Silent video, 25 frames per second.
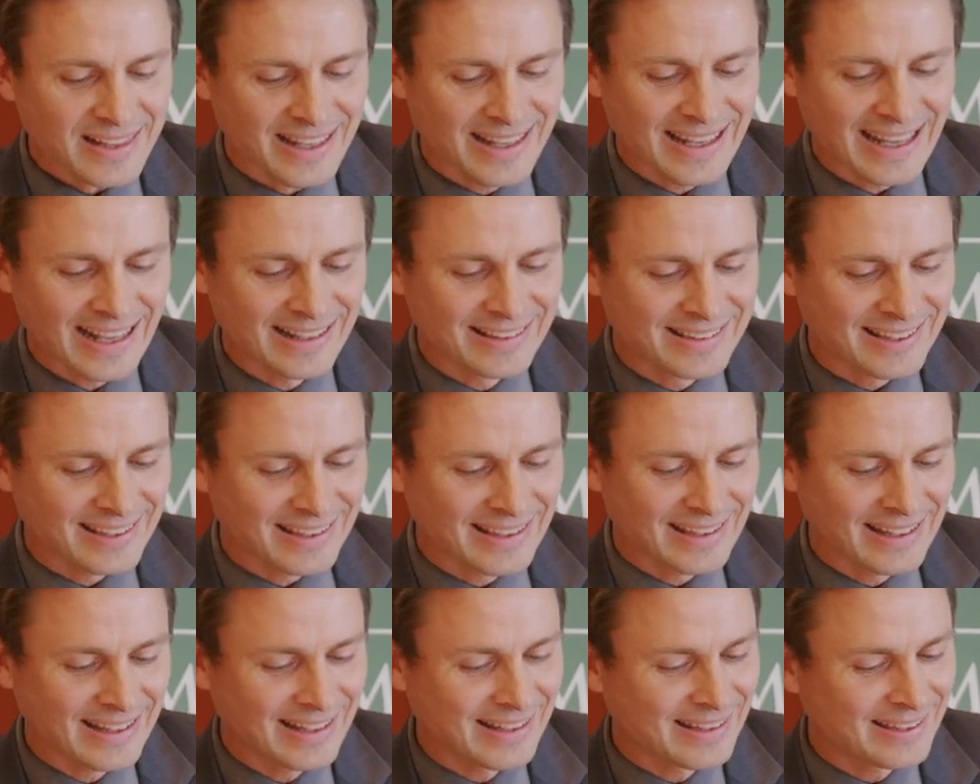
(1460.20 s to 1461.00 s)
And
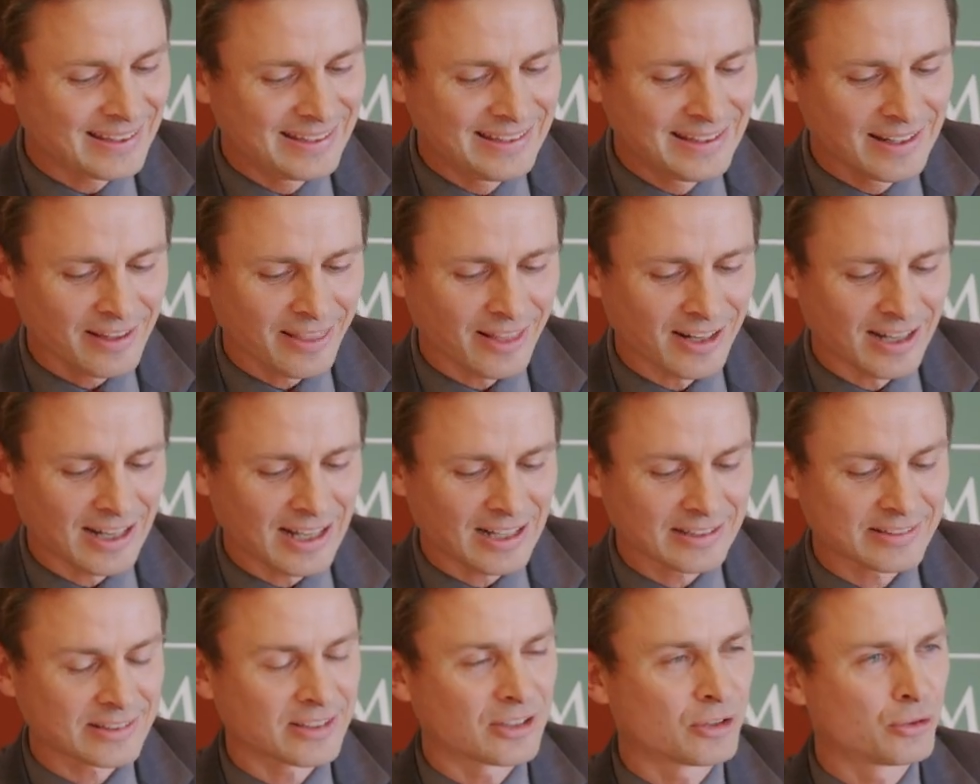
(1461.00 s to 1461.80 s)
here the
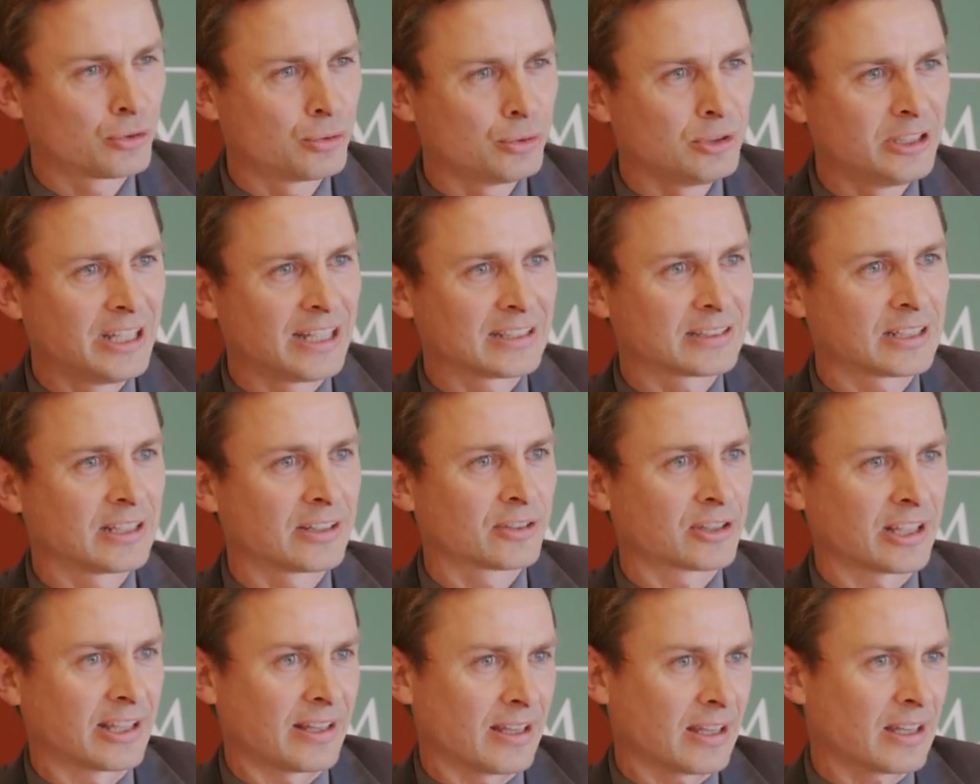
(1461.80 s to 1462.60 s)
last 2
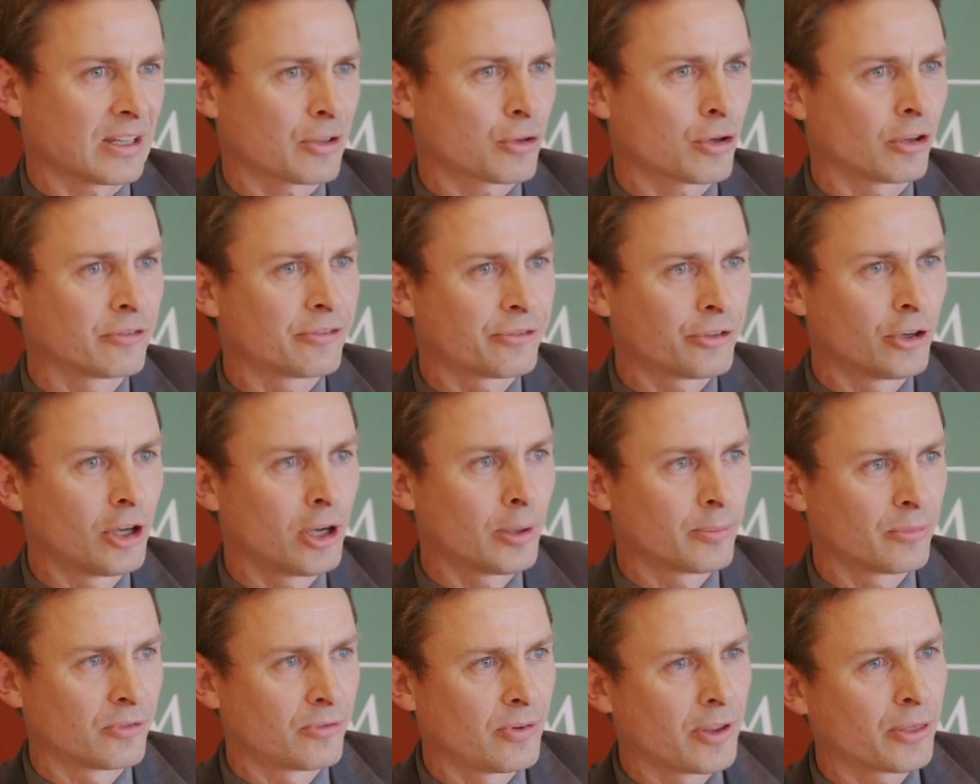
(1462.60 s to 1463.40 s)
decades
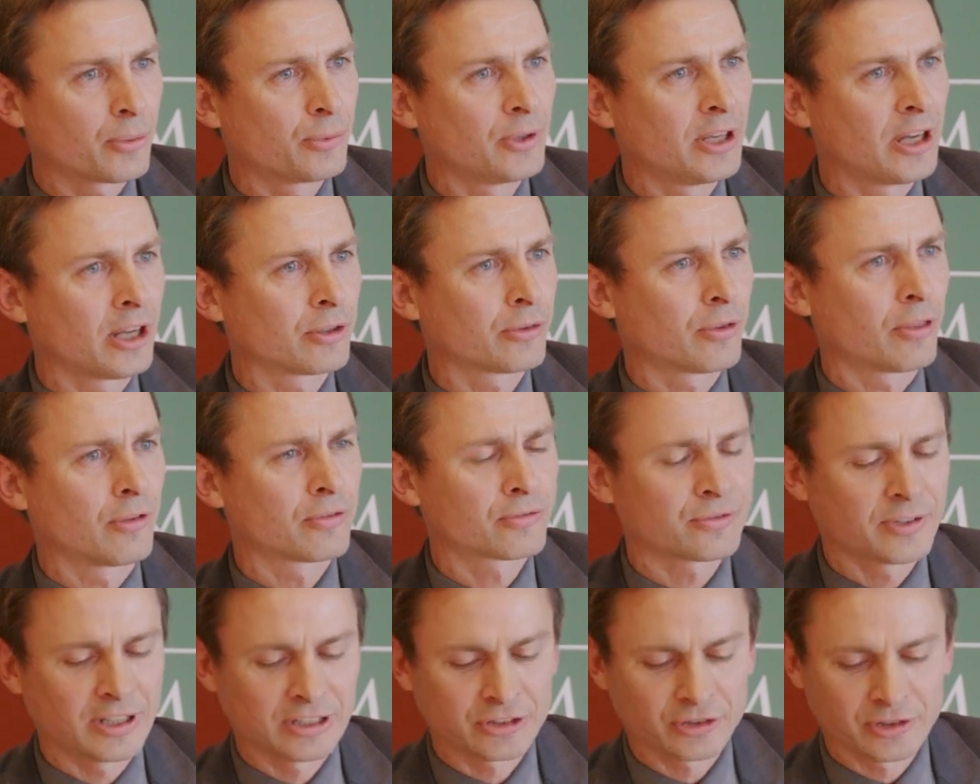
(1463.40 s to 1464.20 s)
confirm, with regard to the
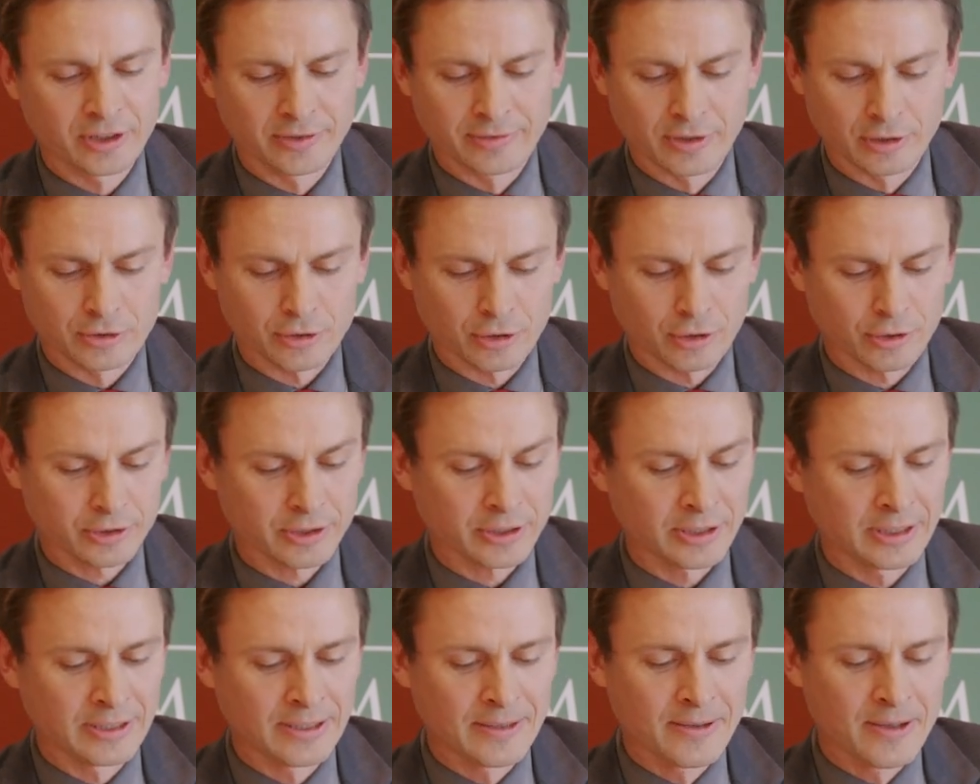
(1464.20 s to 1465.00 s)
French civil
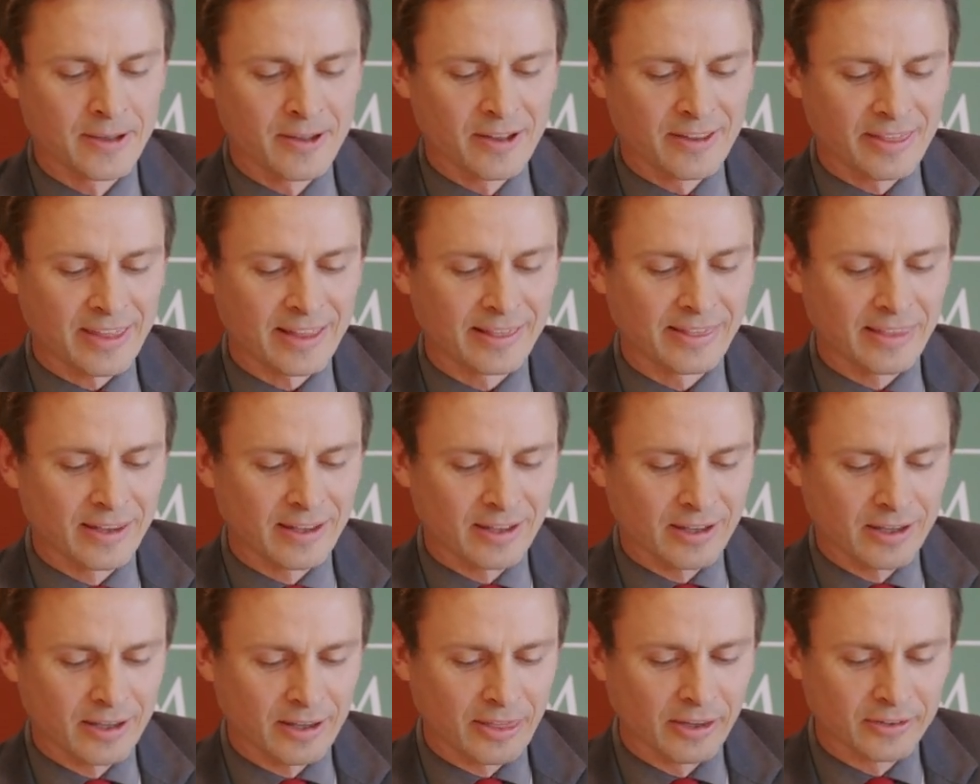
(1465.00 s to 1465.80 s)
code,
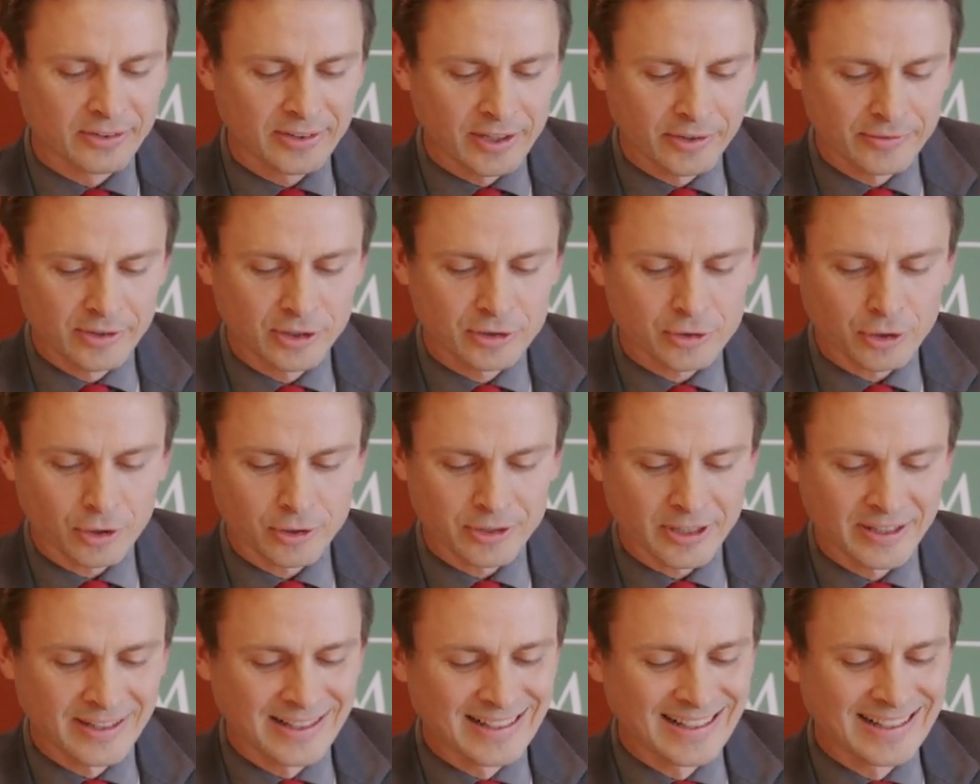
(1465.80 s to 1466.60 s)
that the civil
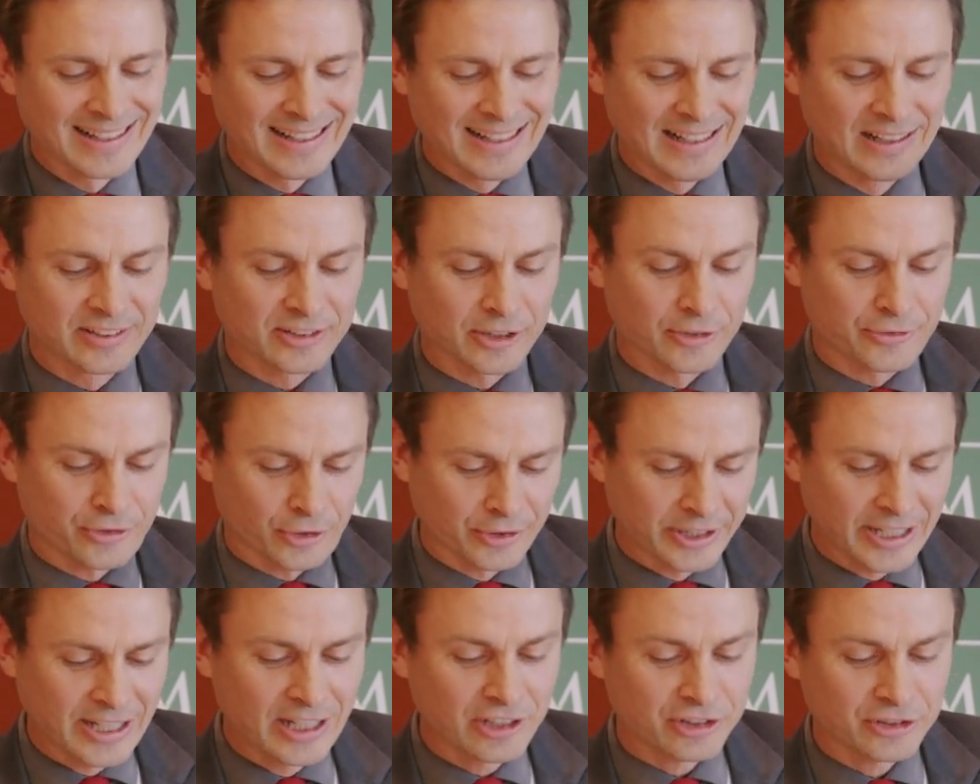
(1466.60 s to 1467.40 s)
code is a
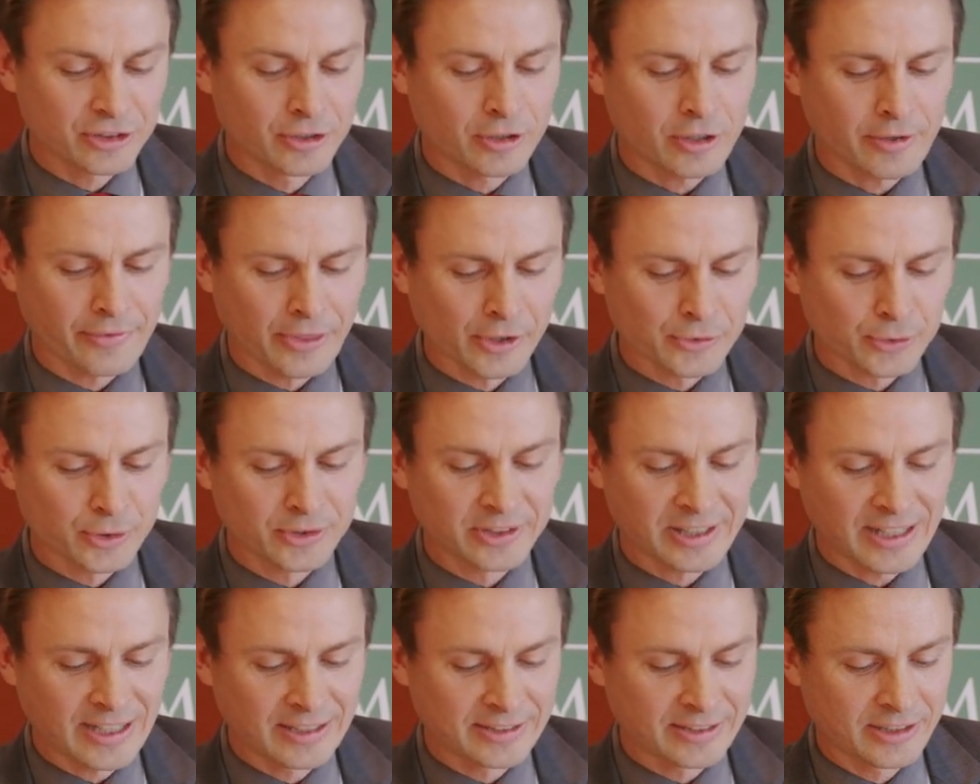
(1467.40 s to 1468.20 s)
foundation of the
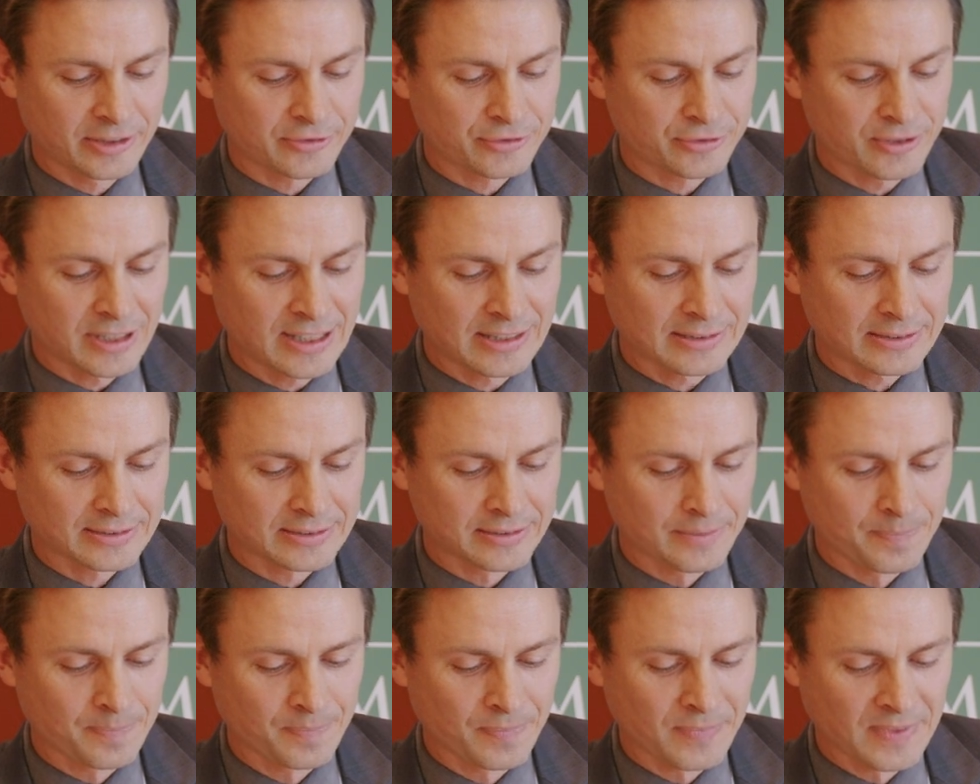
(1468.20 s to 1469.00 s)
society in
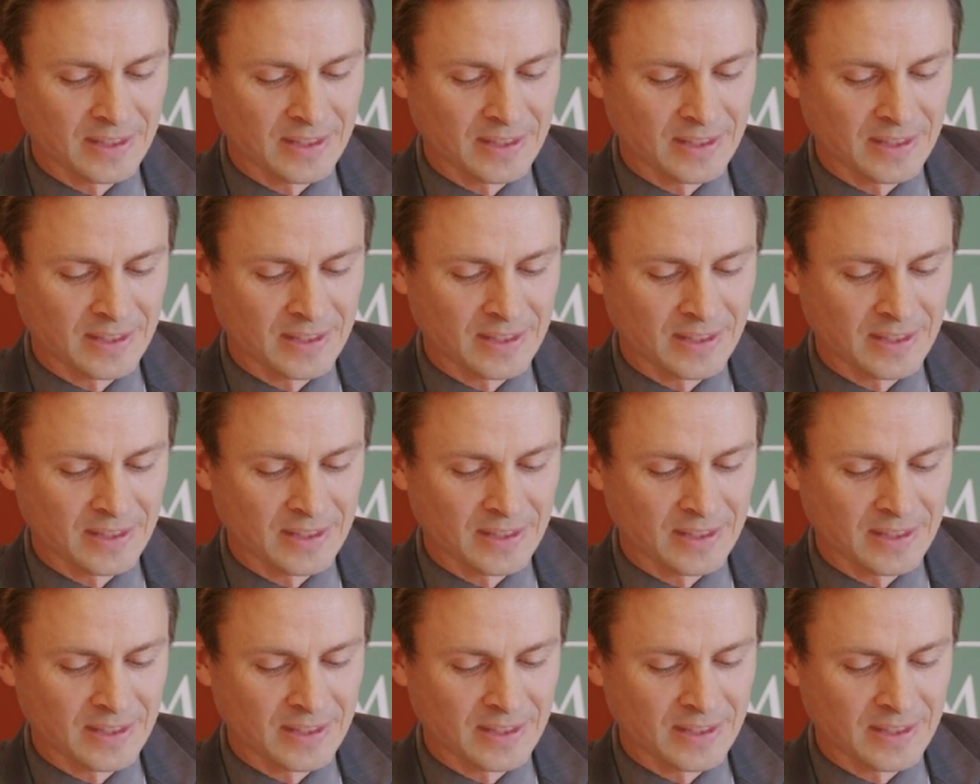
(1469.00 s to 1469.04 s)
France.